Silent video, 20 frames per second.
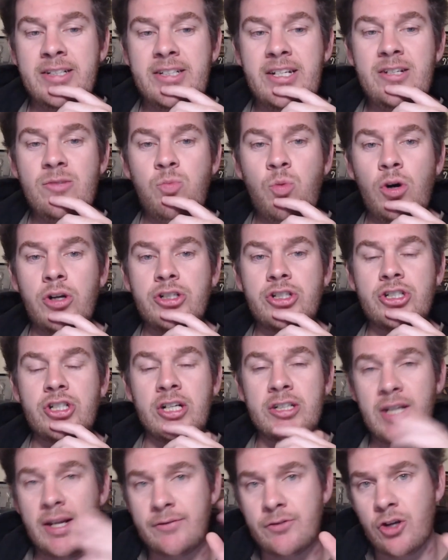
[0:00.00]
did
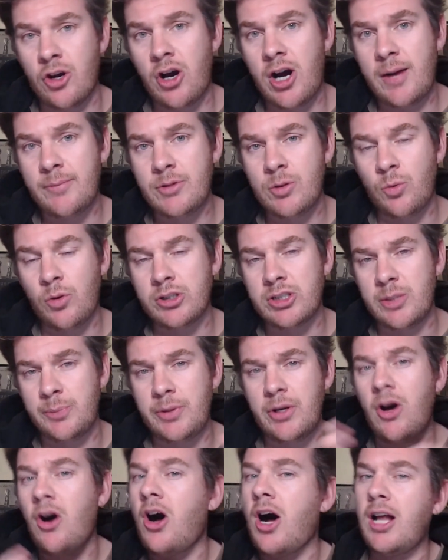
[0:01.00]
have time to watch a bit
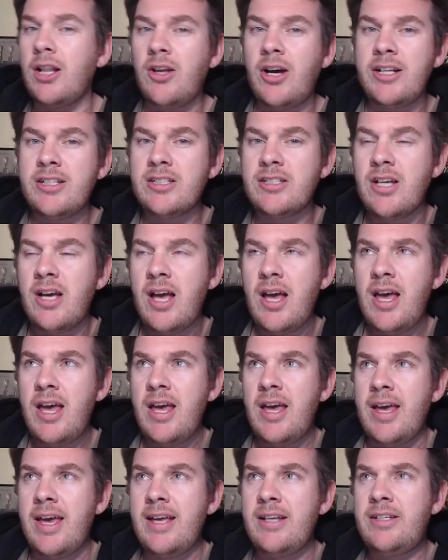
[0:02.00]
of highlights.
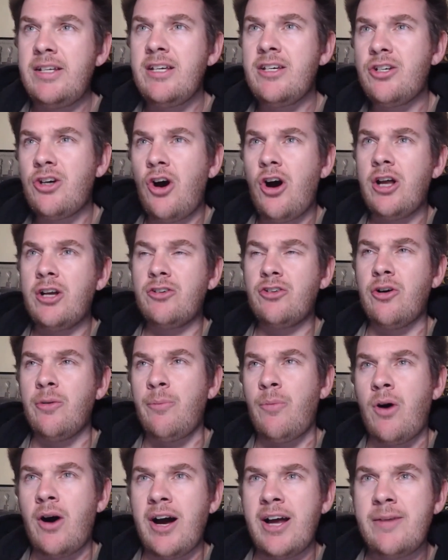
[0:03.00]
He did kind of
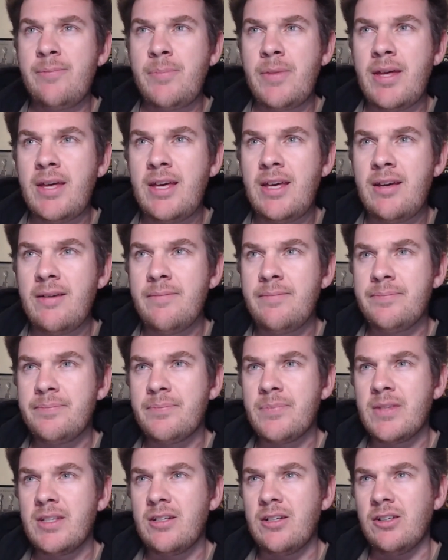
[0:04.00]
remind me
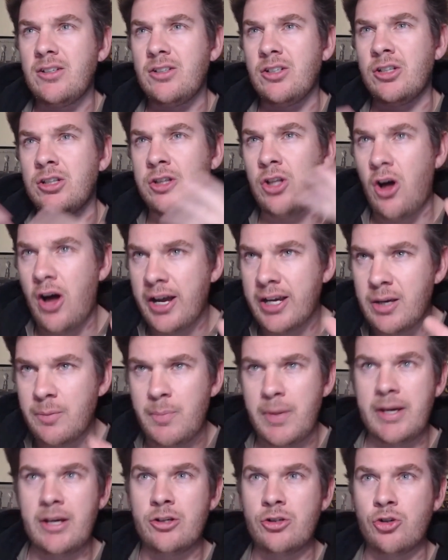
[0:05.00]
like
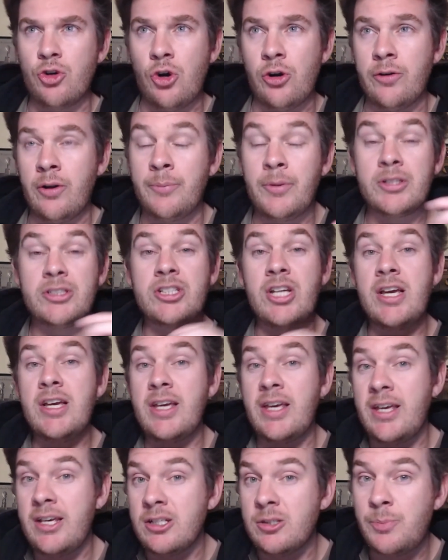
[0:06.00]
Megatron. I'm not saying
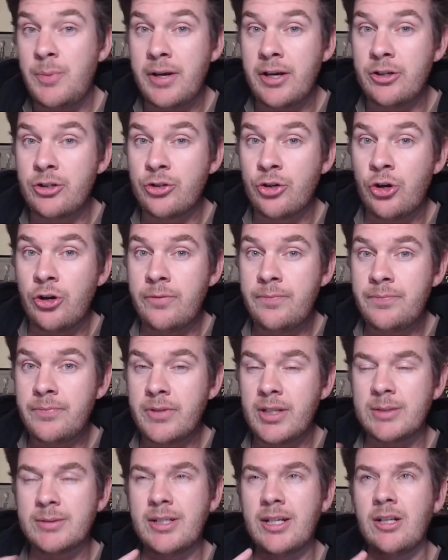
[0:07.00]
he is Megatron.
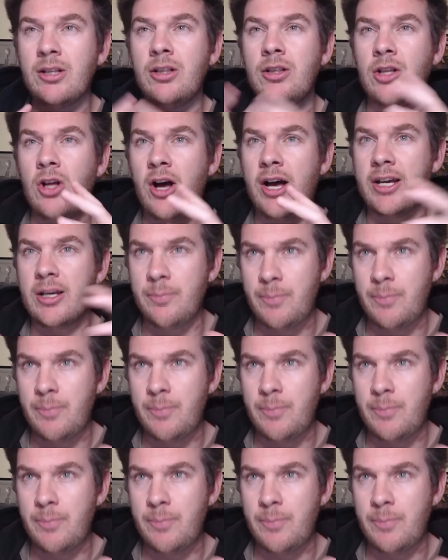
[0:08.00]
I'm saying like